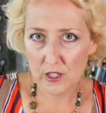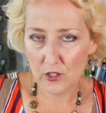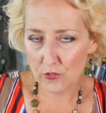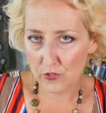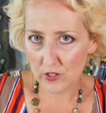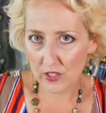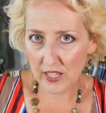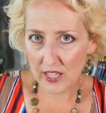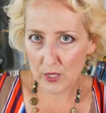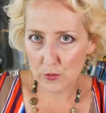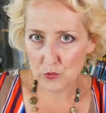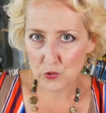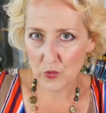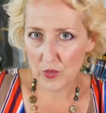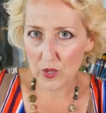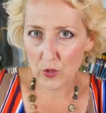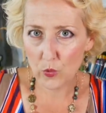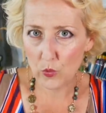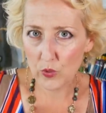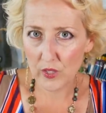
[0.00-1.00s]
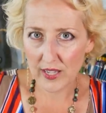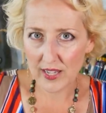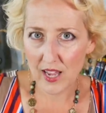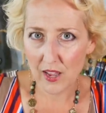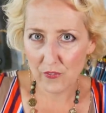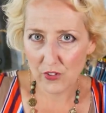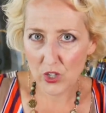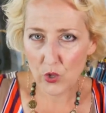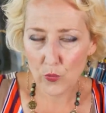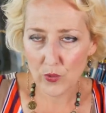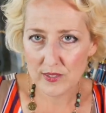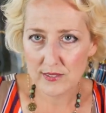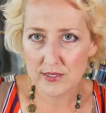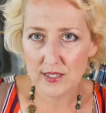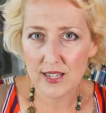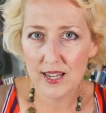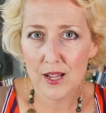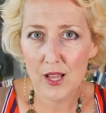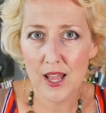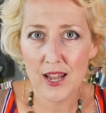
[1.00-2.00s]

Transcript: of claims, without like having a reason.